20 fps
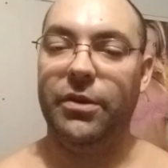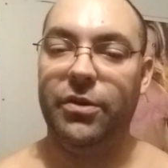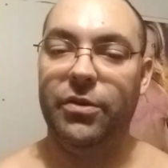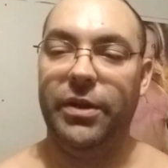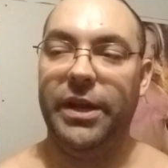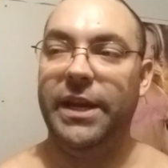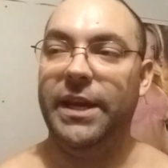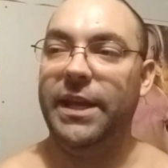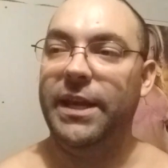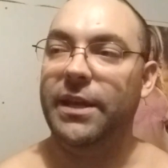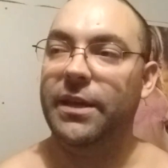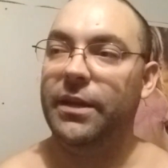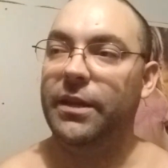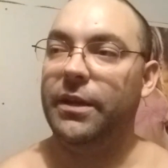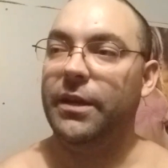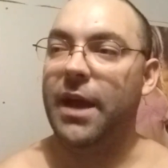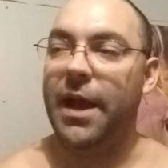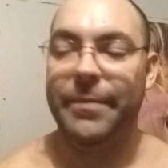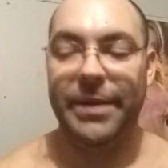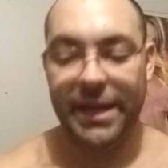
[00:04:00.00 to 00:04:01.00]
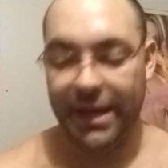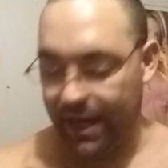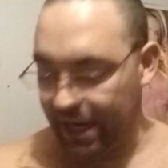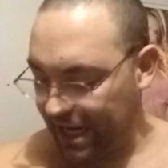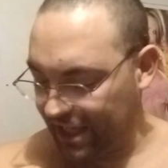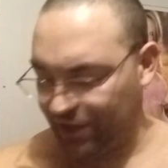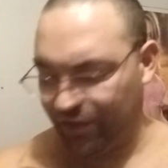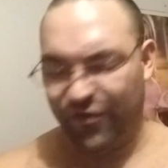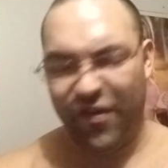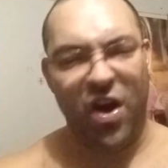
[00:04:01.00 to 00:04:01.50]
greedy. I mean, and
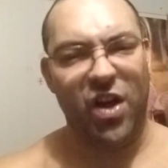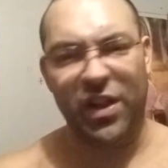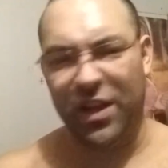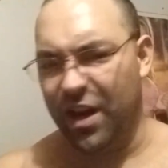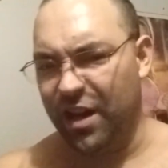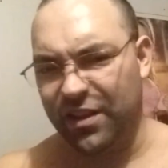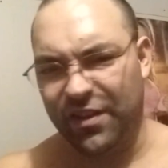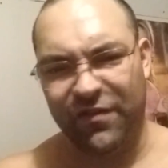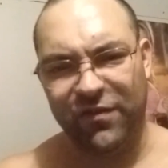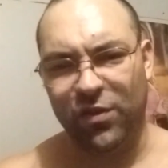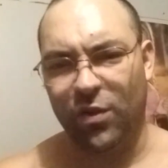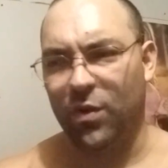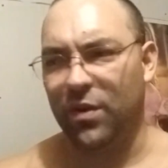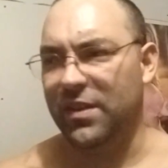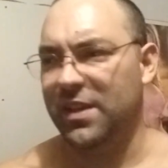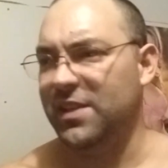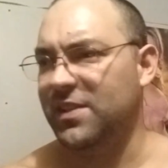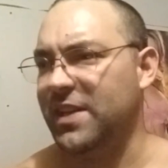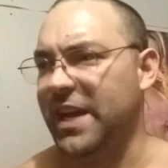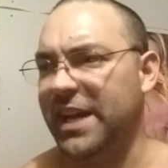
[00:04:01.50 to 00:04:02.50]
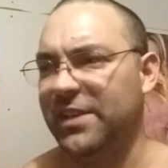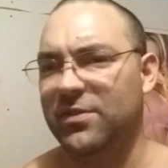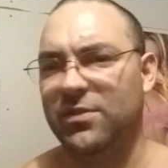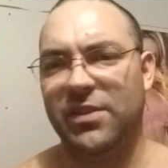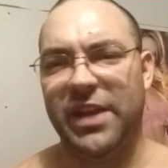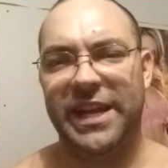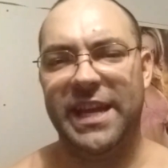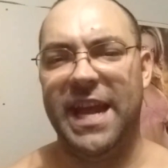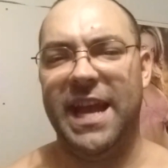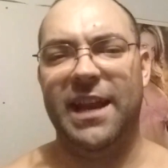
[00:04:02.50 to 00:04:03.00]
it's falling on the floor. These guys are
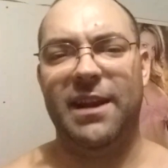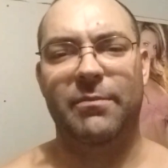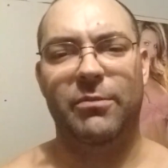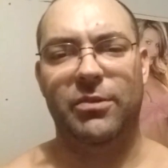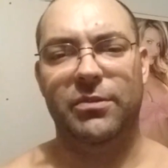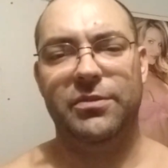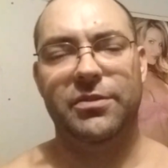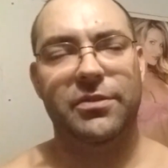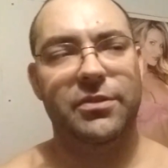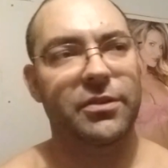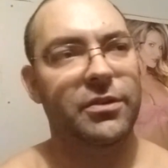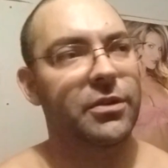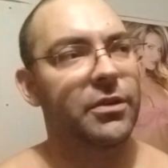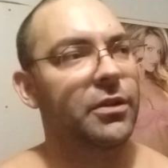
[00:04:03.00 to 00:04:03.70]
like animals.